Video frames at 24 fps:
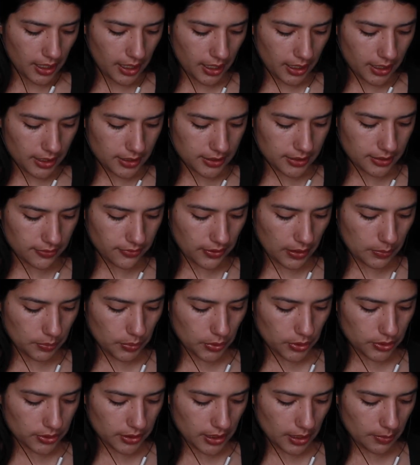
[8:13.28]
And if I
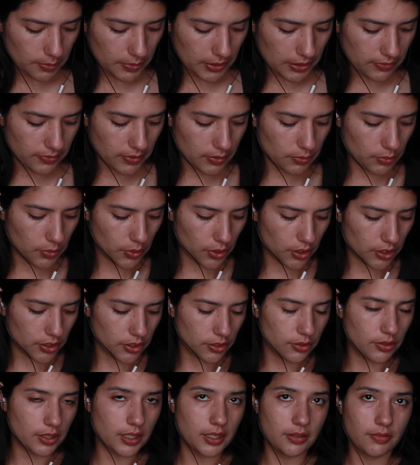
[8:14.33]
pull it up even more,
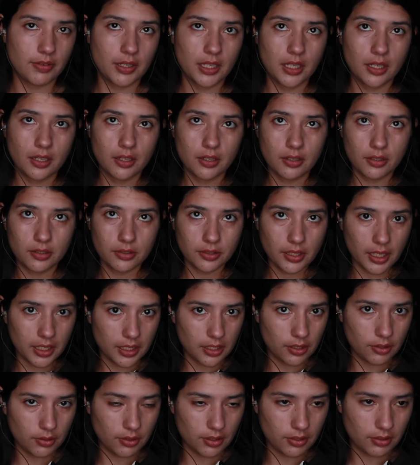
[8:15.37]
you can even hear,
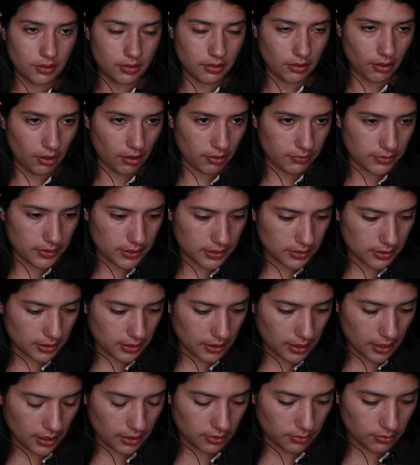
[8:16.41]
like you can
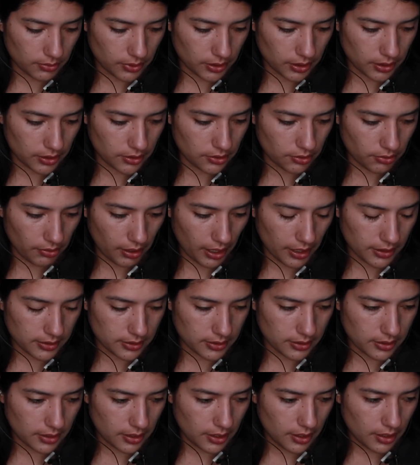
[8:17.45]
obviously get it really
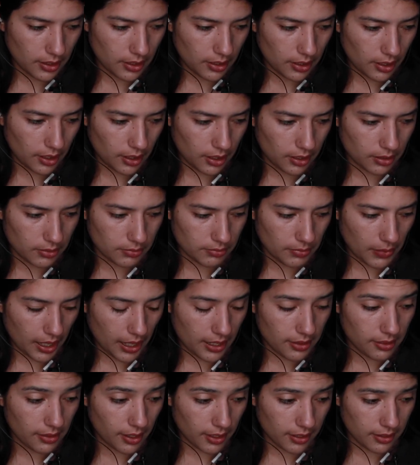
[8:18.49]
direct.
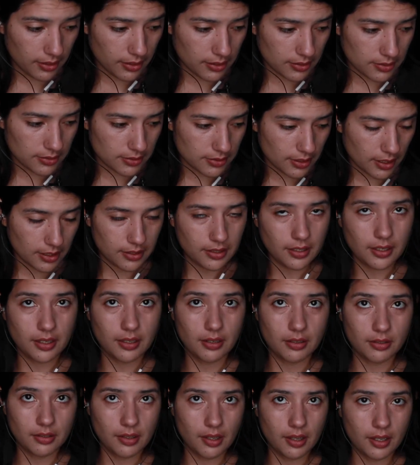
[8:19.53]
I like this. I like
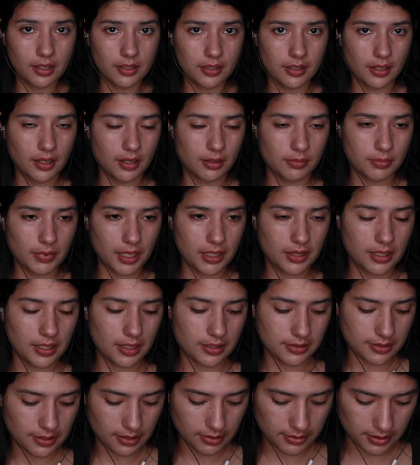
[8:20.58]
it a lot. I think
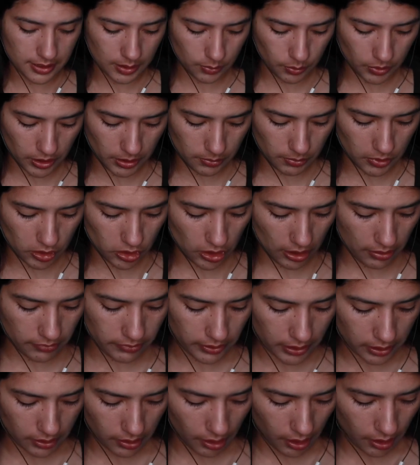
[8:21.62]
it sounds like pretty much
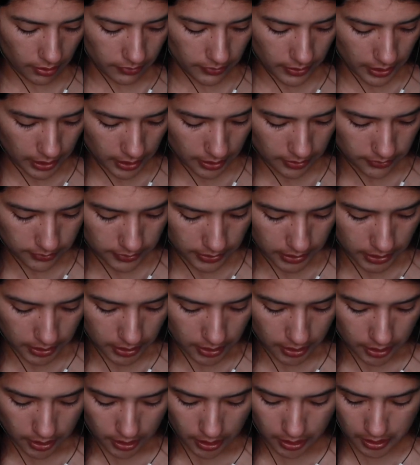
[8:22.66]
every Lav that
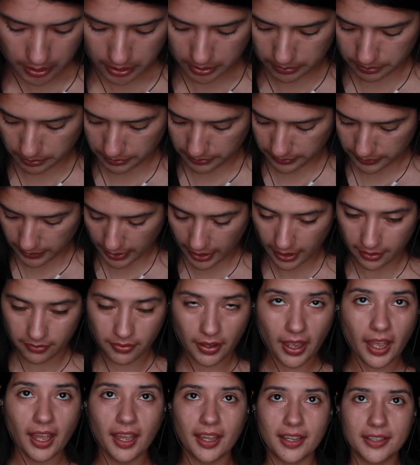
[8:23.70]
I've
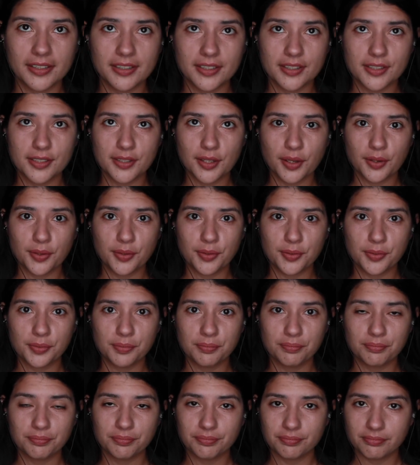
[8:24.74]
had. So
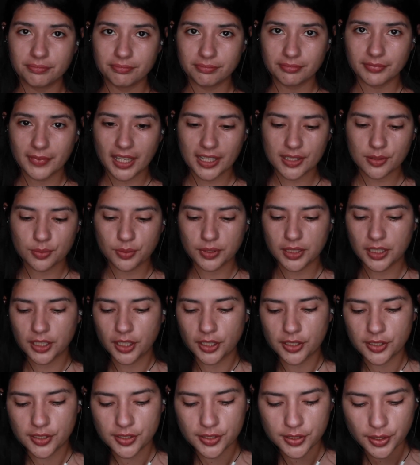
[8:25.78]
that's really
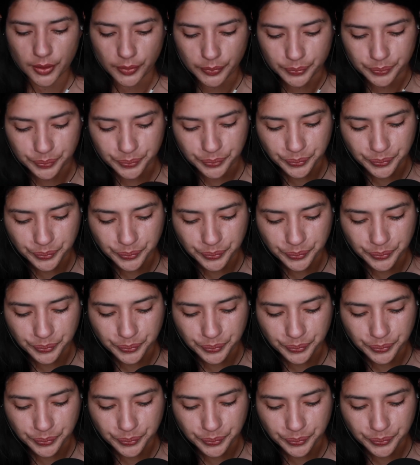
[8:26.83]
good. So